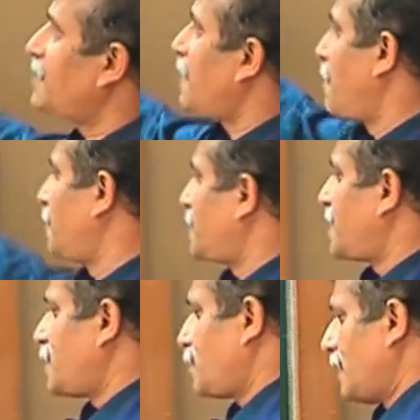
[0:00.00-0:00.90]
some of these
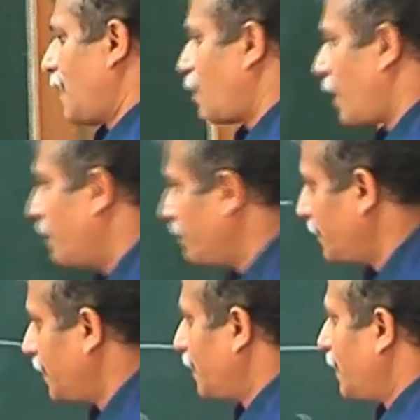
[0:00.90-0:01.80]
things? We will now come.
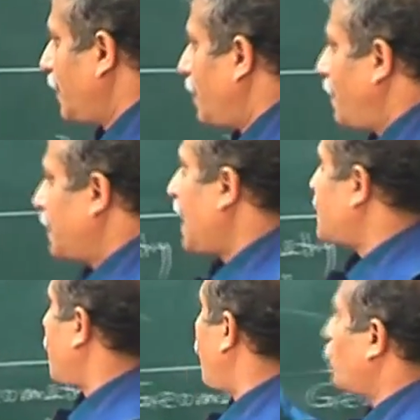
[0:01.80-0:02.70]
But
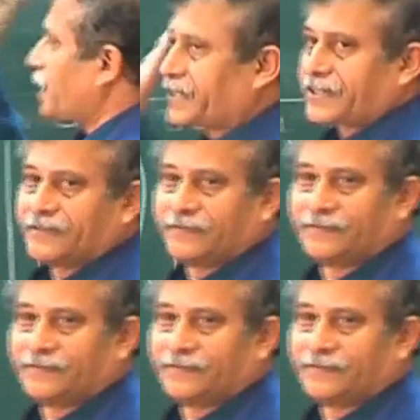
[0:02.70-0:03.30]
that's about it.